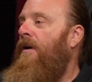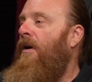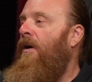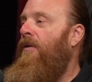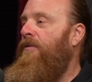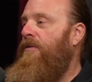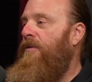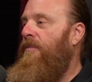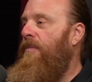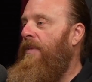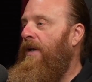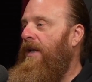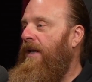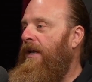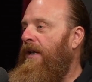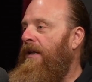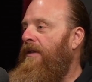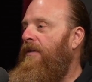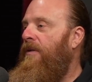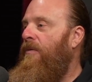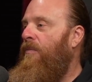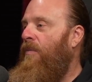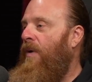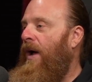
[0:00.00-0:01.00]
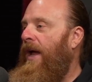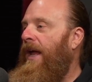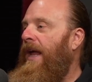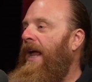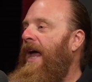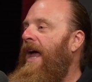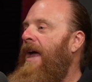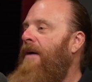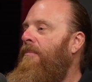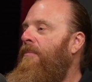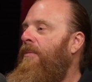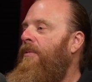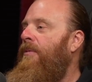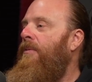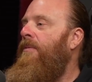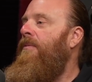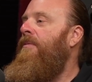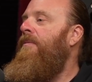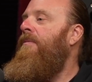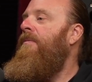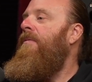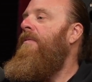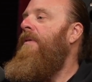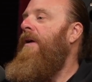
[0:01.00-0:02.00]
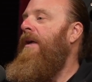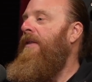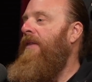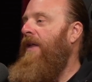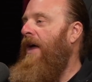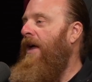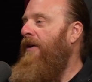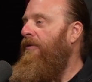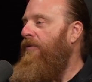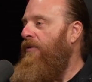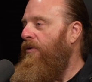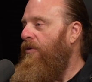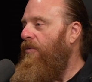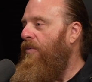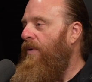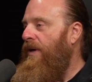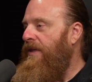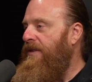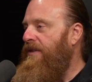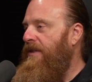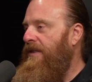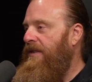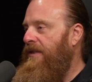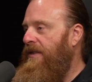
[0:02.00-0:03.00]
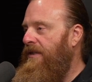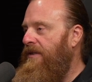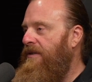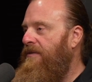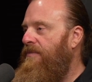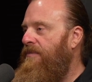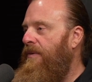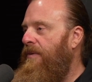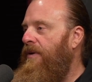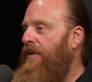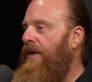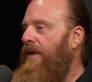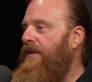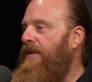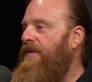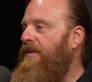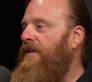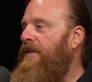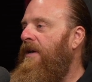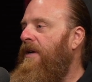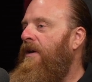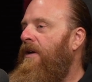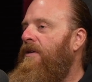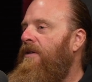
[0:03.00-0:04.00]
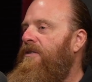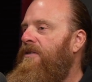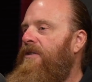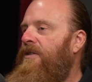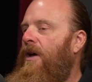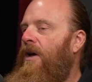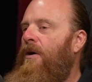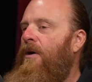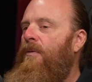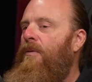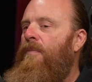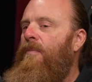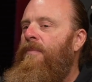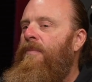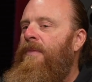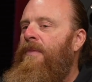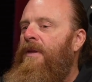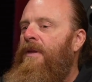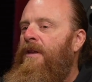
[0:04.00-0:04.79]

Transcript: ultimately the Way app and the 126 experience. So